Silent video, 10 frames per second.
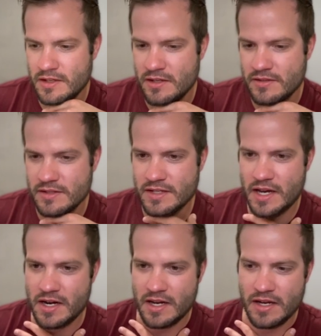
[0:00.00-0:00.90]
So that's
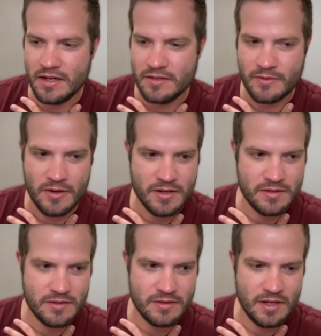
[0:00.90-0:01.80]
kind of neat as far
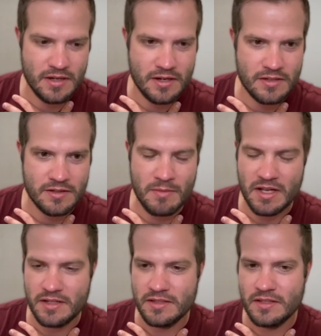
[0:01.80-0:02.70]
as uh,
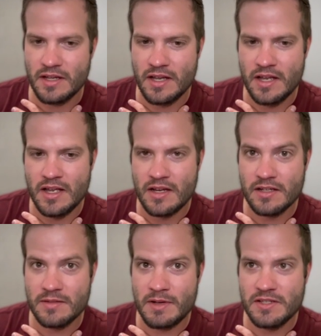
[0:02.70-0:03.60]
customize
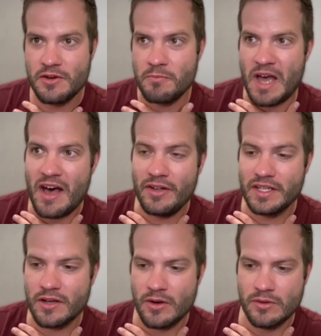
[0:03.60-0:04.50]
customizing your
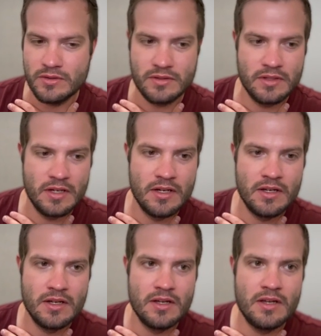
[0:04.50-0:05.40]
palette goes.
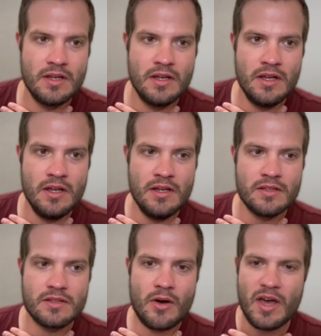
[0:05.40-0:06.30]

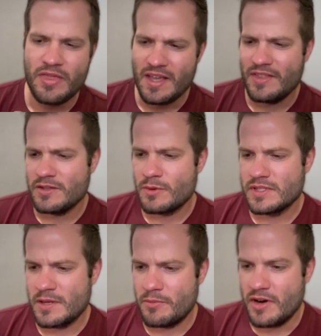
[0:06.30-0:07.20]
So I think this
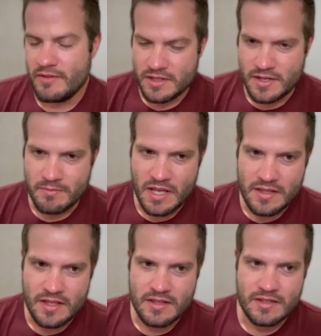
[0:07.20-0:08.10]
was the previous
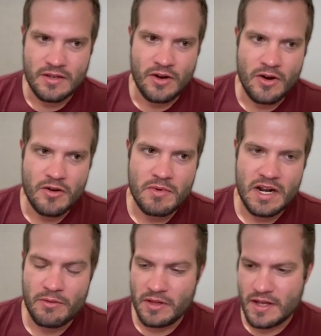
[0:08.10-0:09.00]
update that this occurred, but I
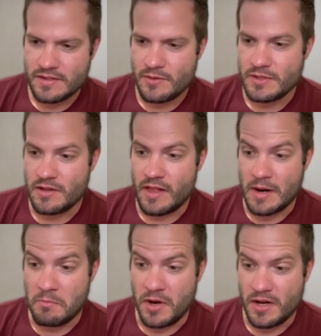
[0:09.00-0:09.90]
realized there was a lot
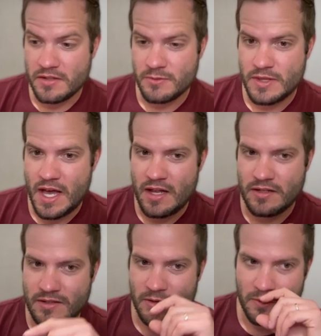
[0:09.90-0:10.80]
of bugs with
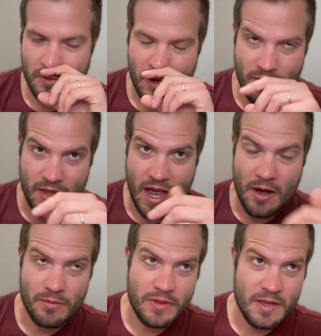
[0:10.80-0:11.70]
that. So on the
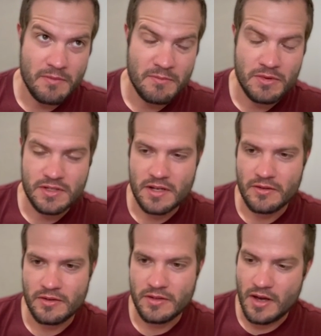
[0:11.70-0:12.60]
hound theme in
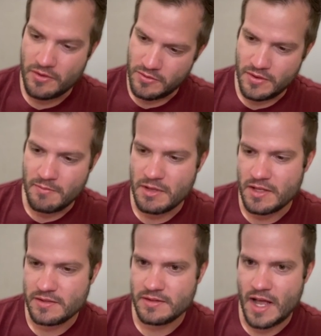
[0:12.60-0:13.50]
particular, the other theme in
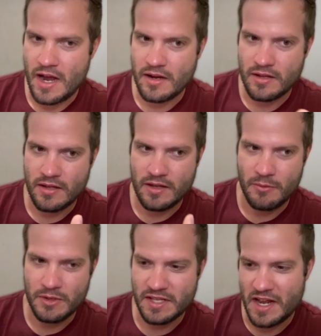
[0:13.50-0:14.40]
the stack, it wasn't